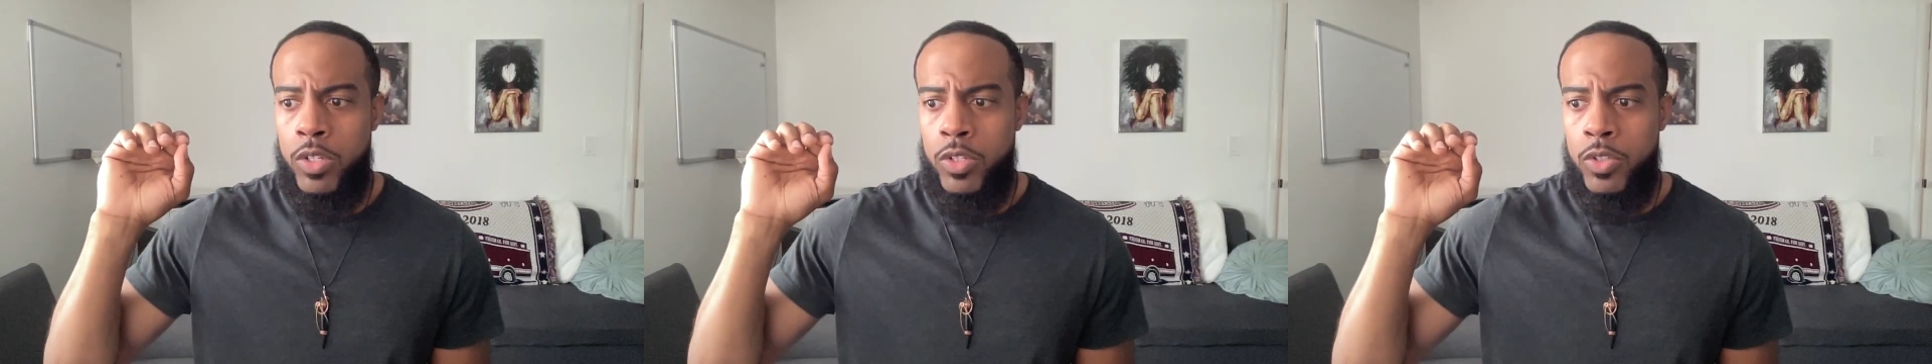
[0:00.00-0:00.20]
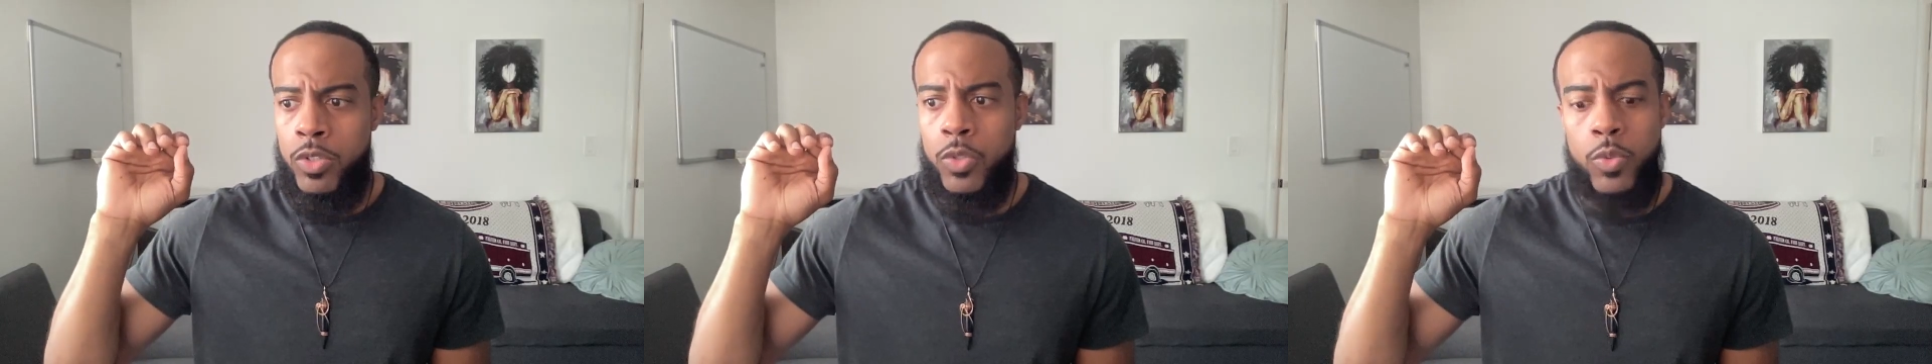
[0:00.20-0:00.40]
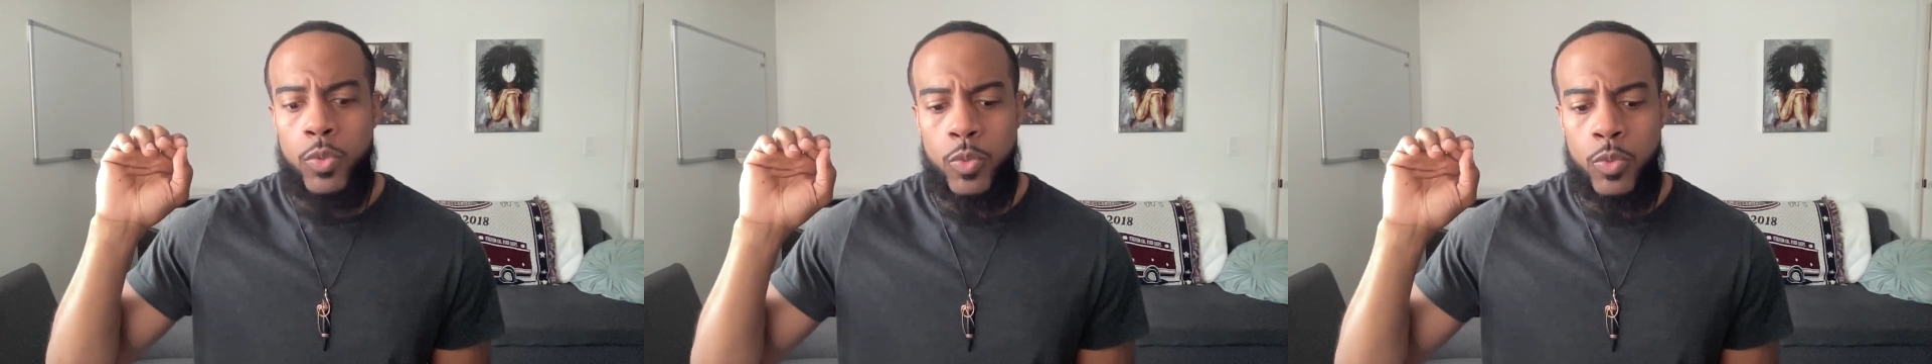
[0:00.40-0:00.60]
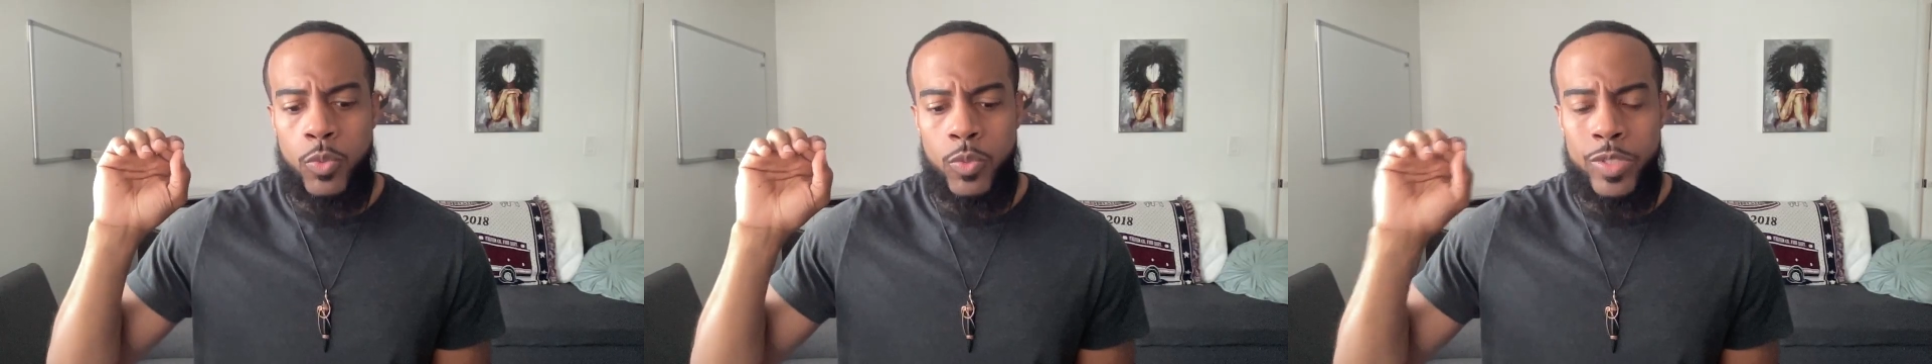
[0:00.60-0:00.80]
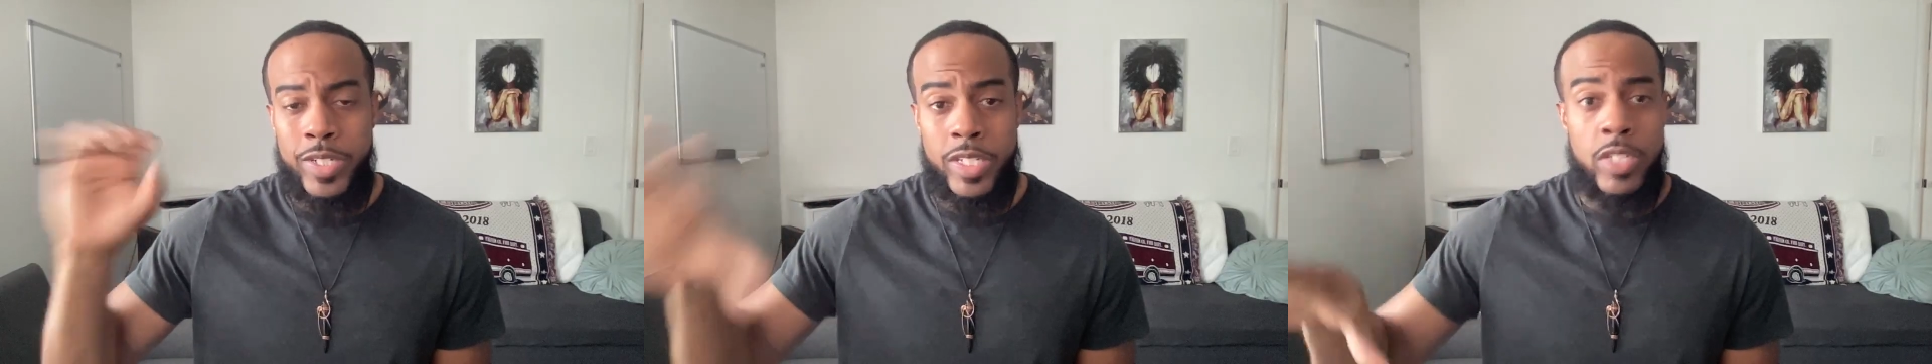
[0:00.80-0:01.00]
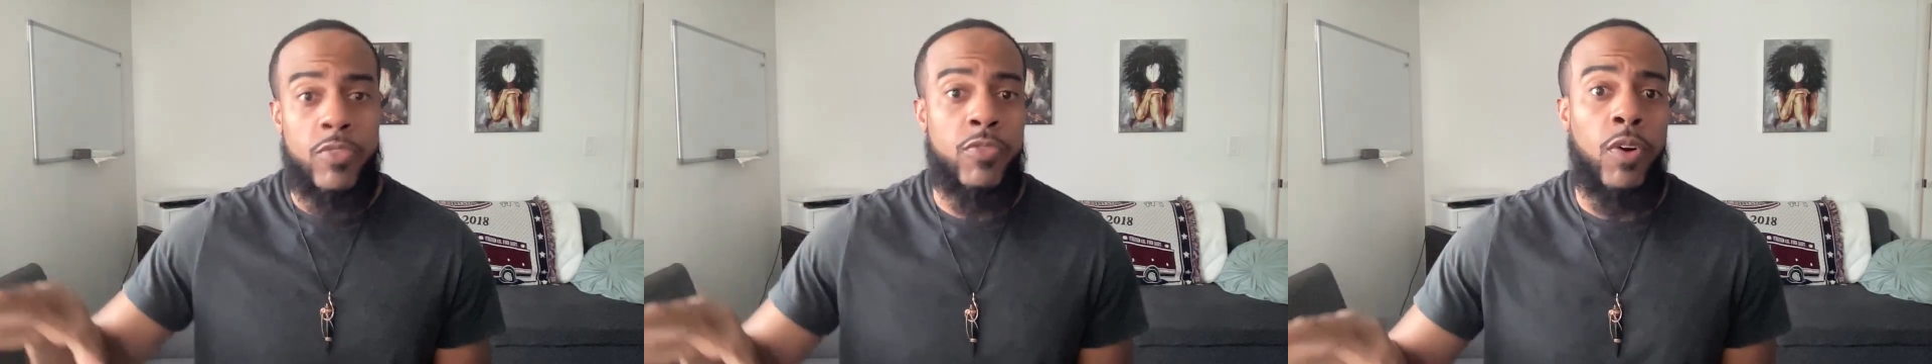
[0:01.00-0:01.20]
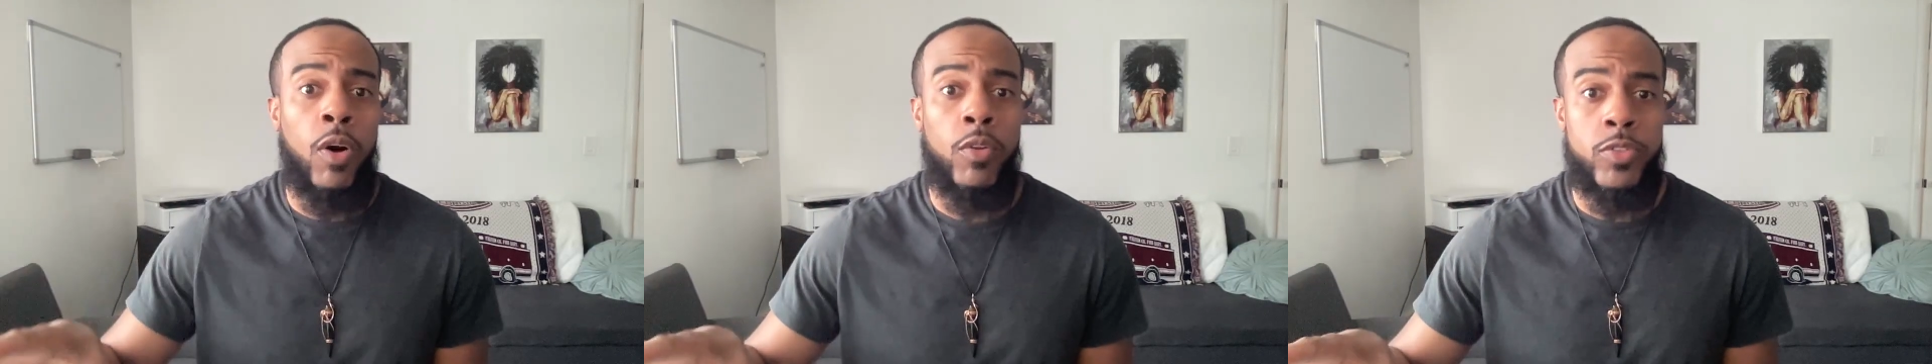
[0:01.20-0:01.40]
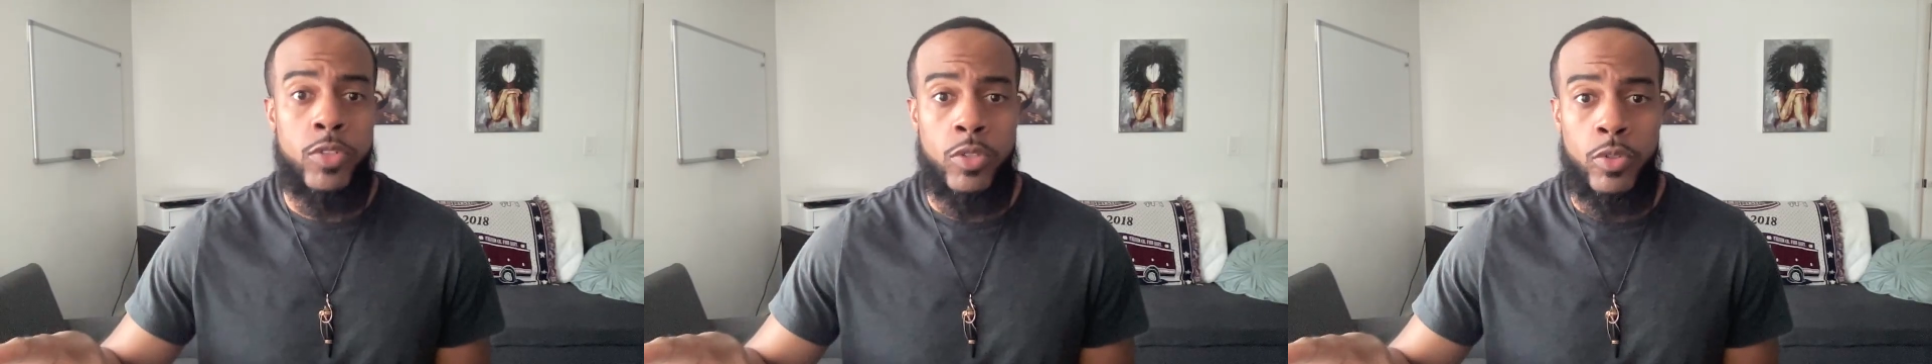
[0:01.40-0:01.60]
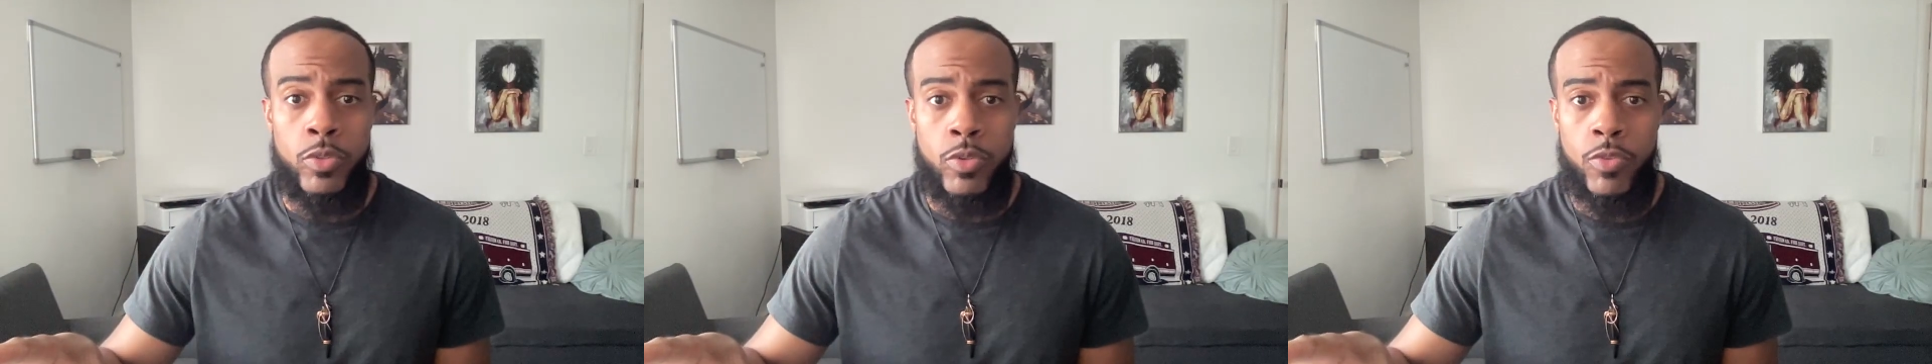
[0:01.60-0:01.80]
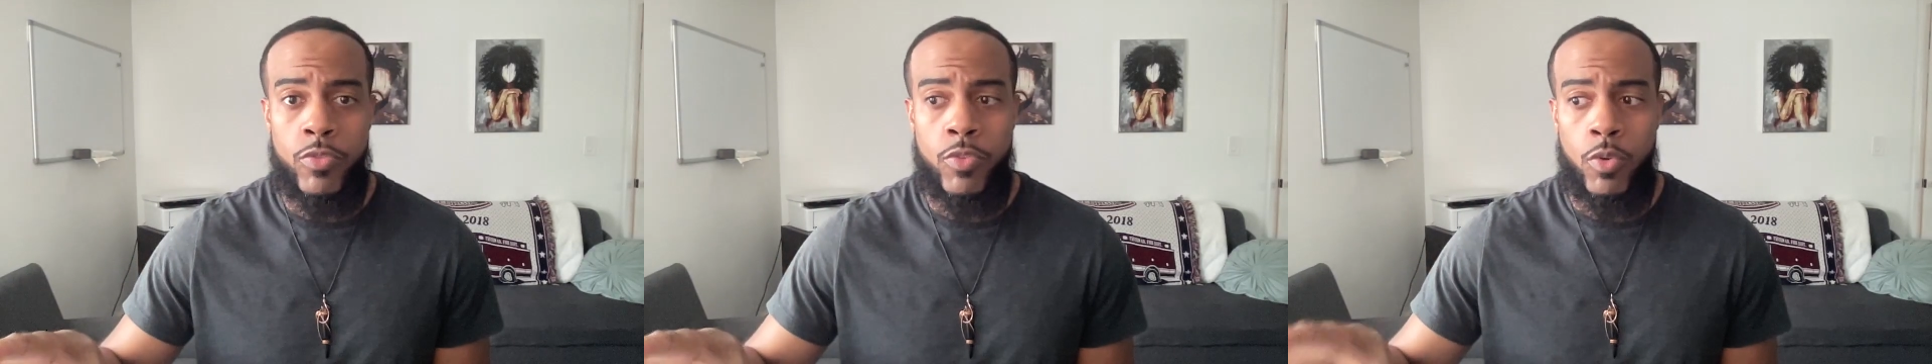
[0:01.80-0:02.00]
default
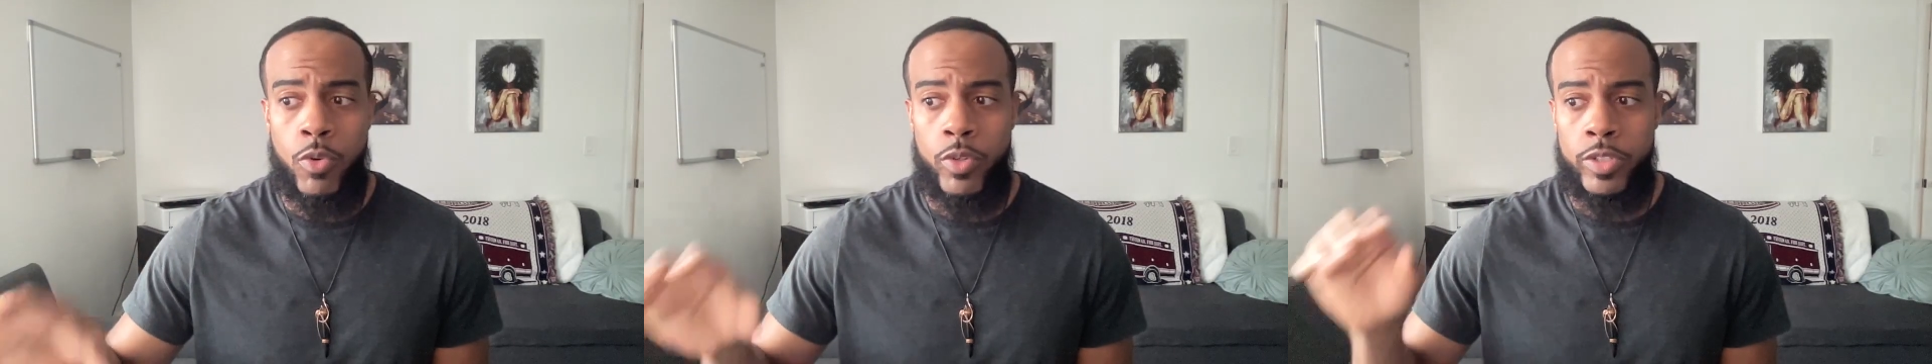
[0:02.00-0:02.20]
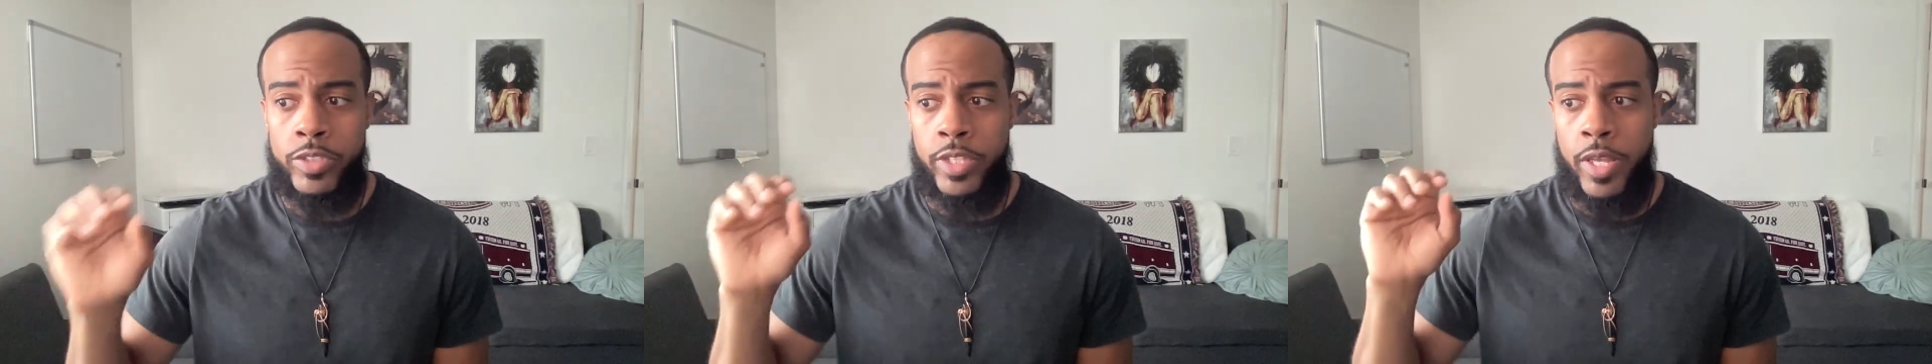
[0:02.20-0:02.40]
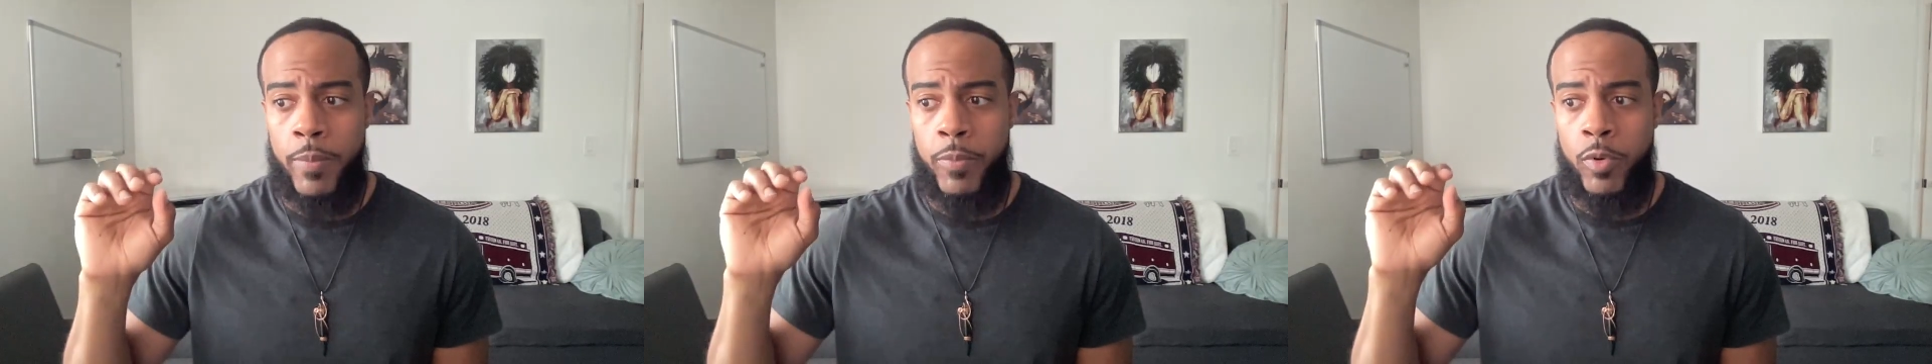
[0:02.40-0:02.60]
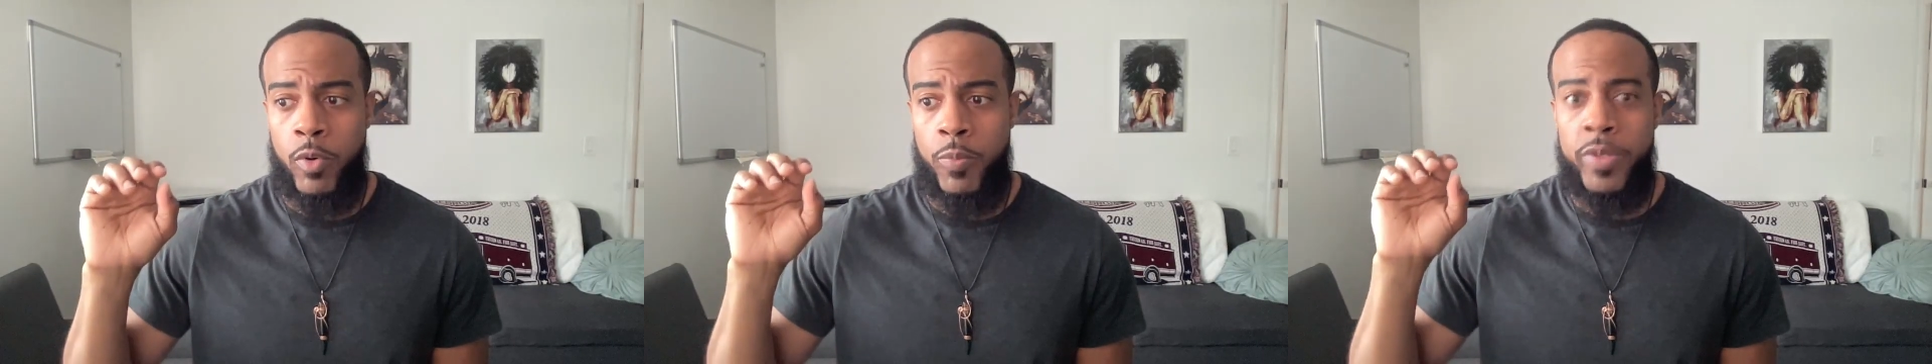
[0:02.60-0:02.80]
to, for example,